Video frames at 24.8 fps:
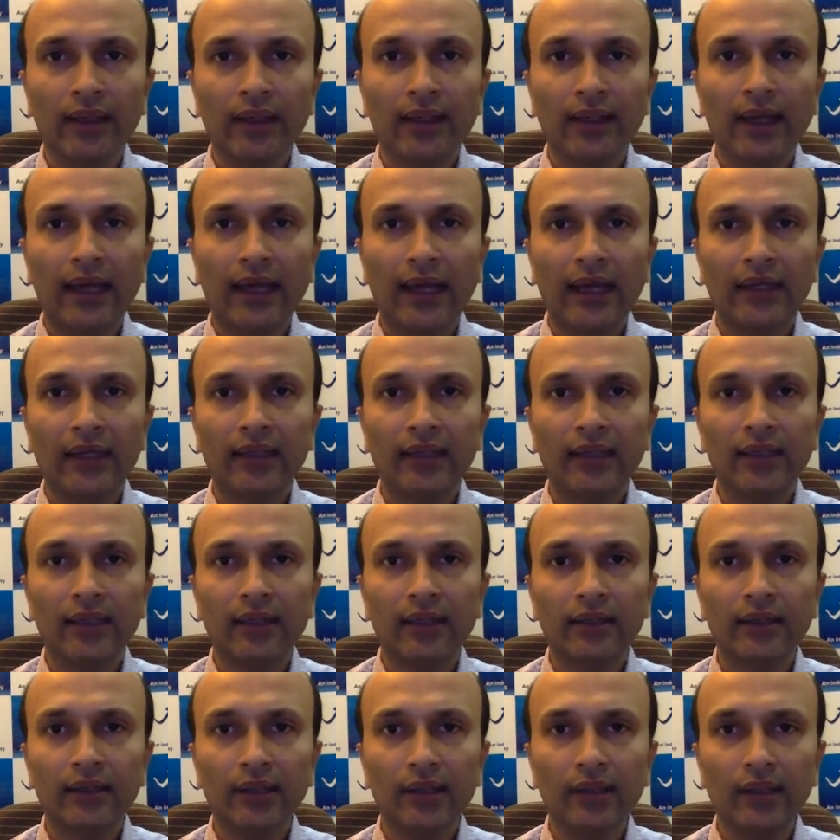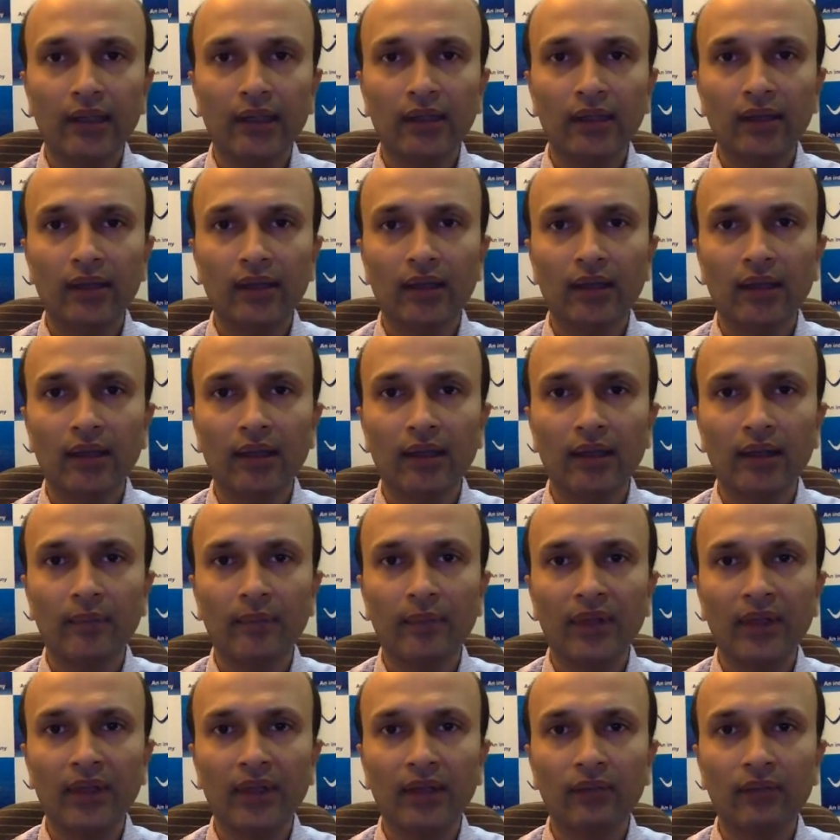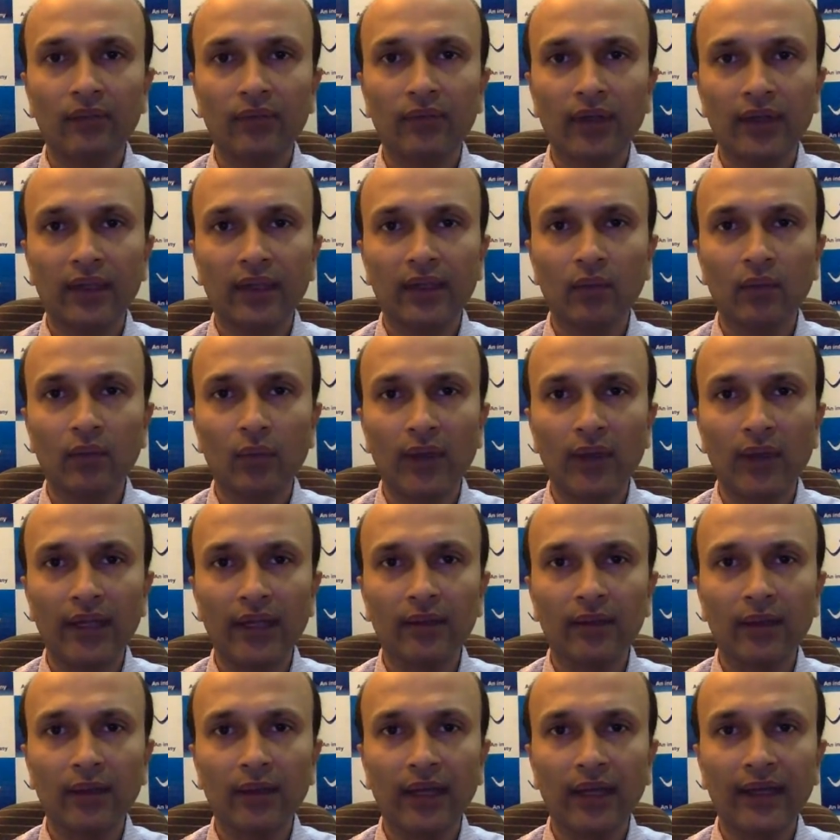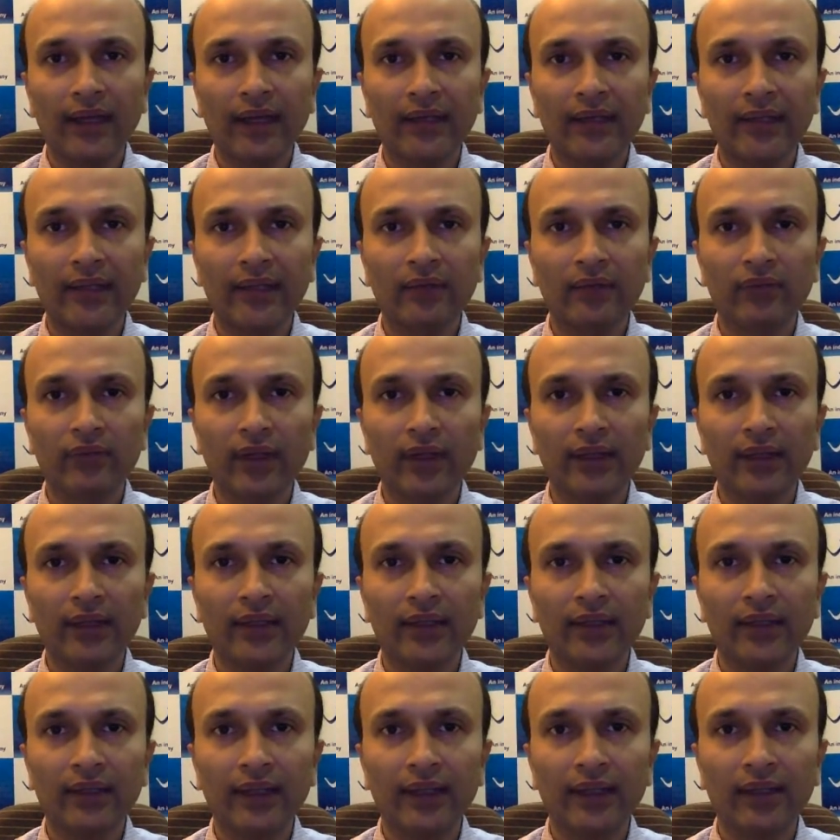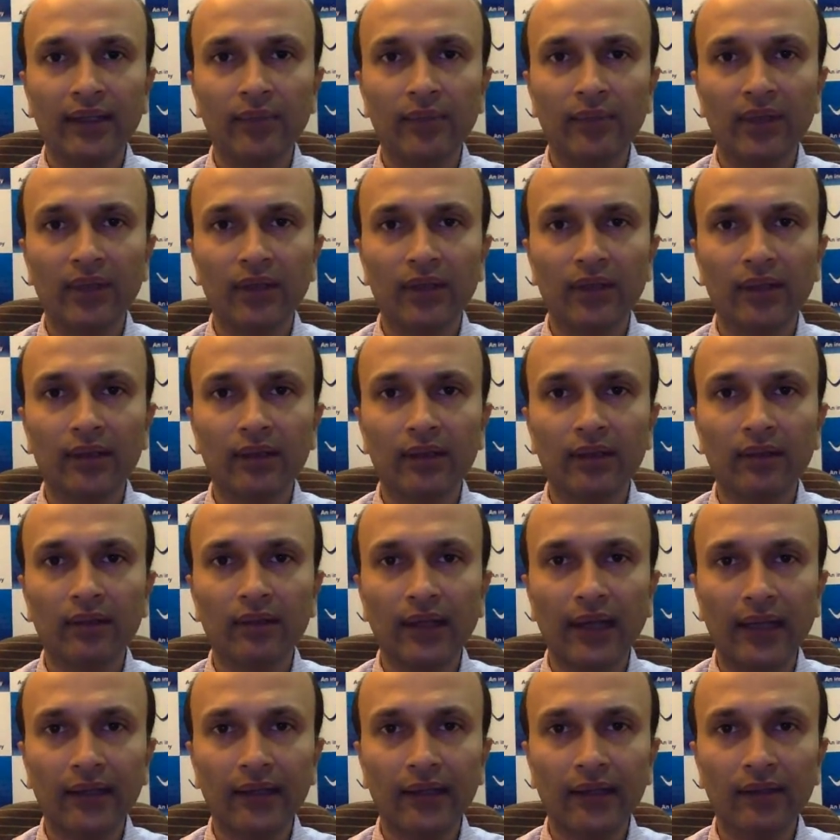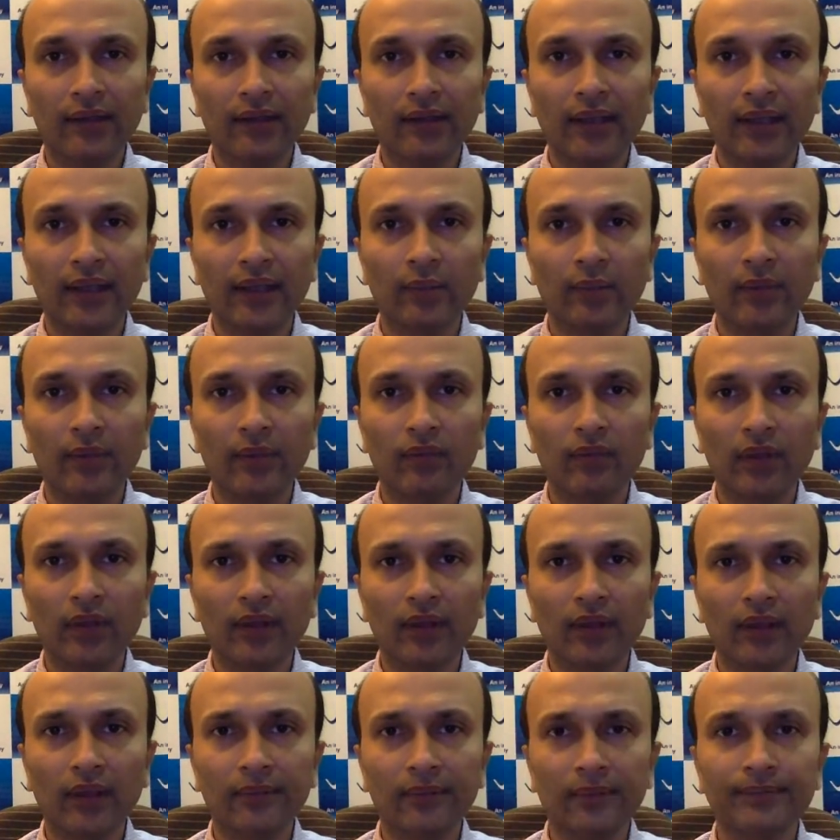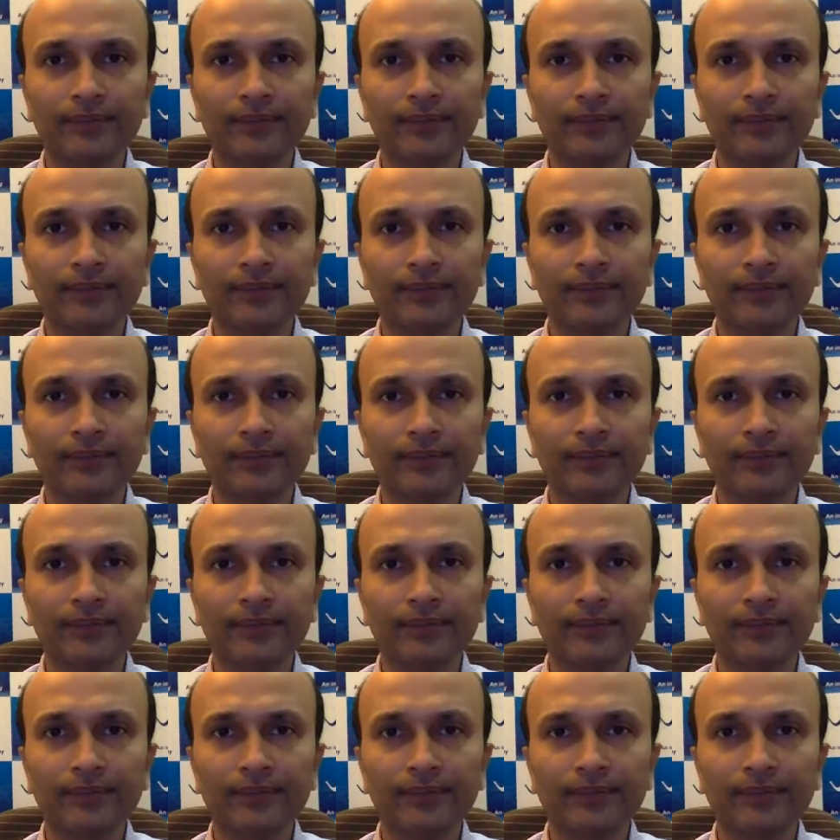And this has been working well. I identified that there have been certain cycles that have been working